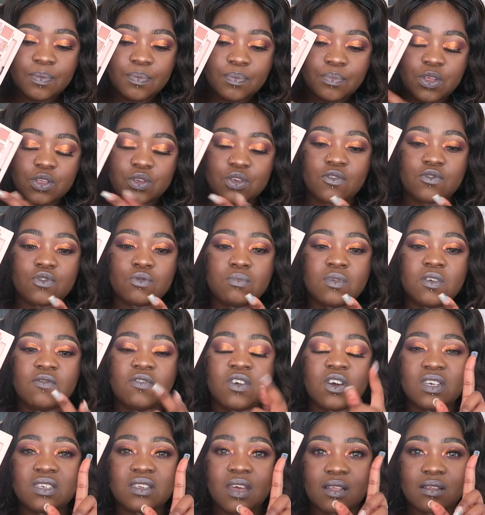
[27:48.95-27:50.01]
Like, you have to be
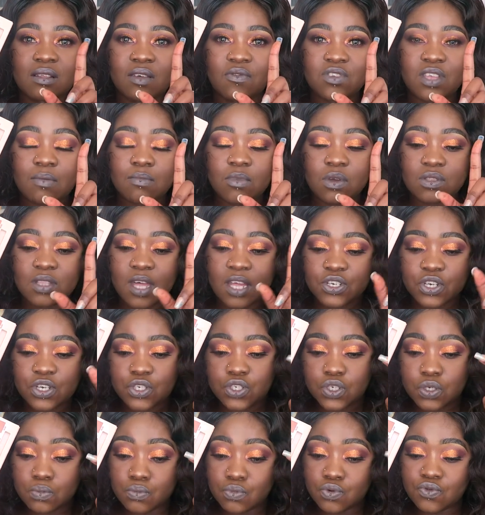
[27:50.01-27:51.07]
very subtle. Every time you touch her,
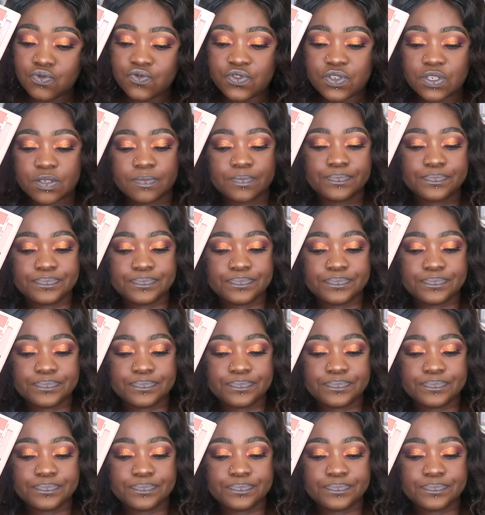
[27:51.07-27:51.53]
she moves.